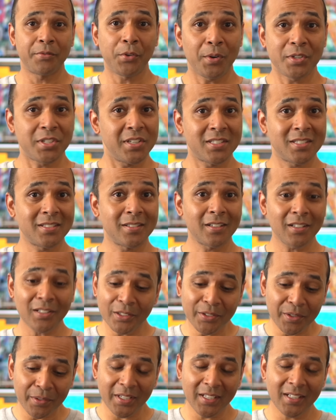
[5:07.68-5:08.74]
course, it's
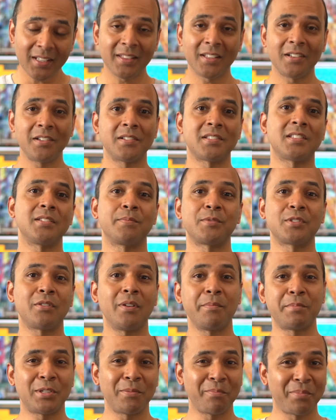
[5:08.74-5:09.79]
included in their
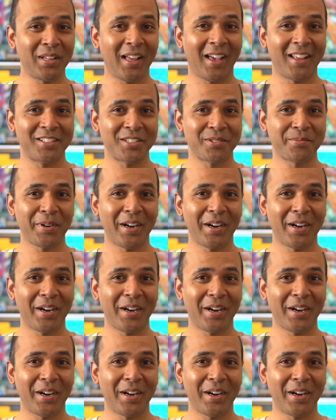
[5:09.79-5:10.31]
subscription plan as